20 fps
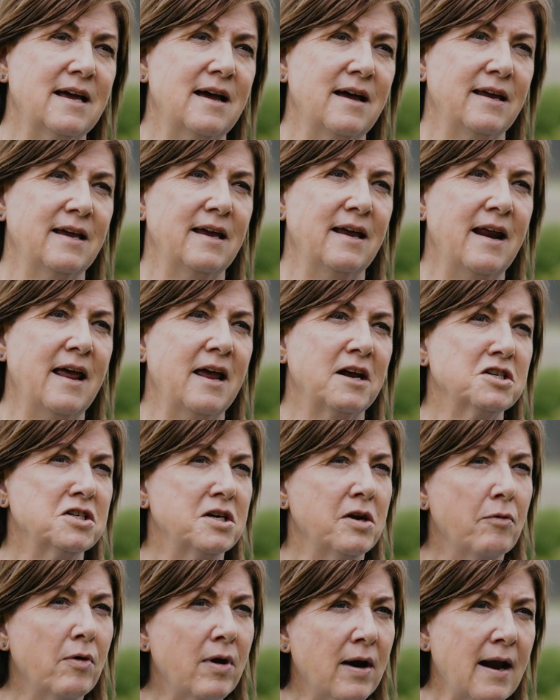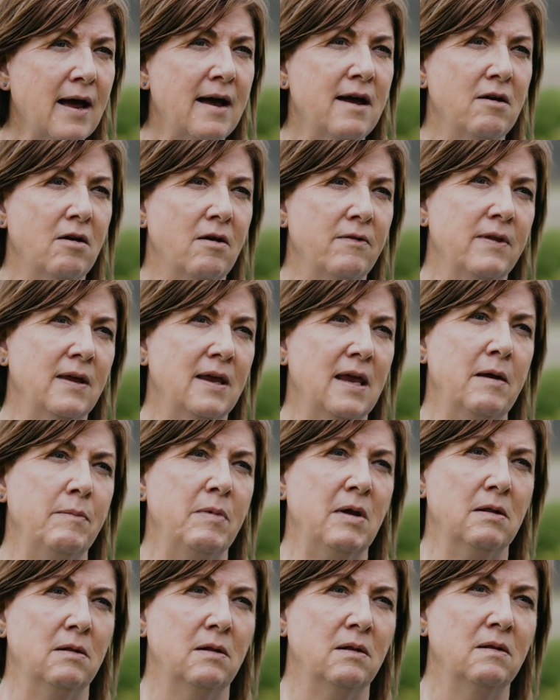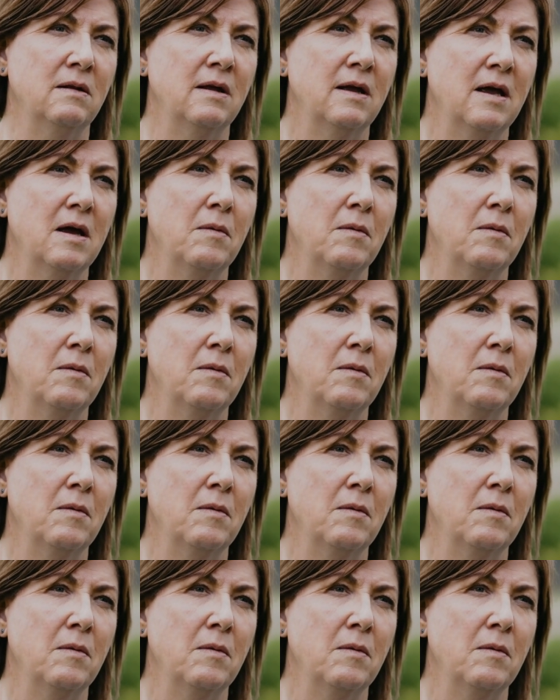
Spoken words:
I can actually rely on the chemical